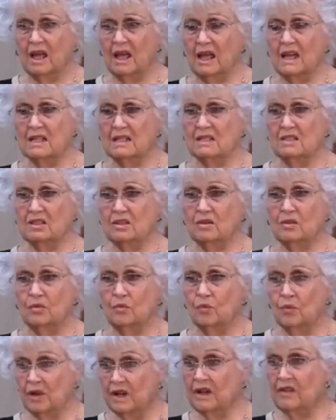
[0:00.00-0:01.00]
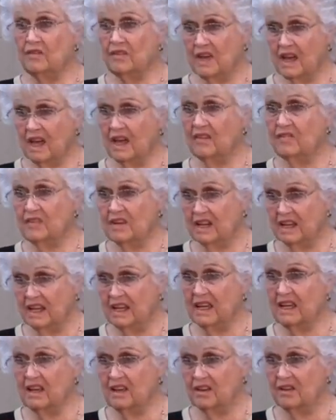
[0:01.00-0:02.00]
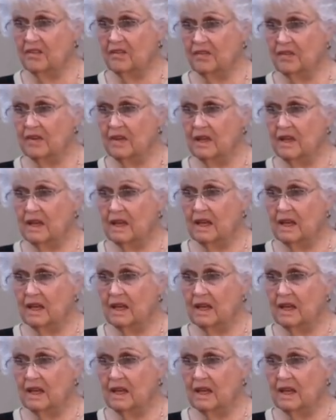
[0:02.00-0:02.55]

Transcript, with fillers: And so one of you have to give,